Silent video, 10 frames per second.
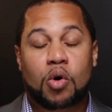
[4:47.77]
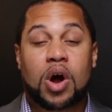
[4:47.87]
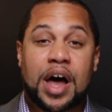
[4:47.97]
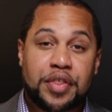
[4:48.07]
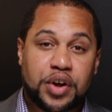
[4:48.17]
or
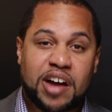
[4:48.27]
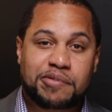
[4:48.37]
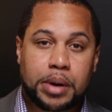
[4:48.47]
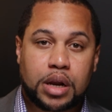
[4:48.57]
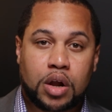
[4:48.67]
other
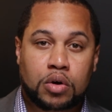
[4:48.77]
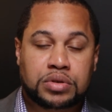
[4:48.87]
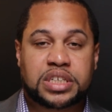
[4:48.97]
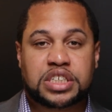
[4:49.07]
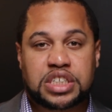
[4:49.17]
government
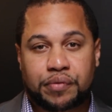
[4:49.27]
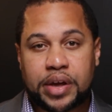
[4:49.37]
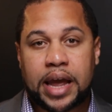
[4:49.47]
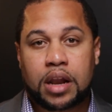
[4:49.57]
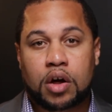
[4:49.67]
loans such as
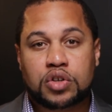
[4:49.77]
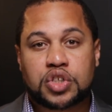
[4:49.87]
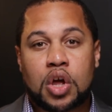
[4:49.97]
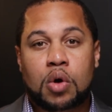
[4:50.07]
VA loans,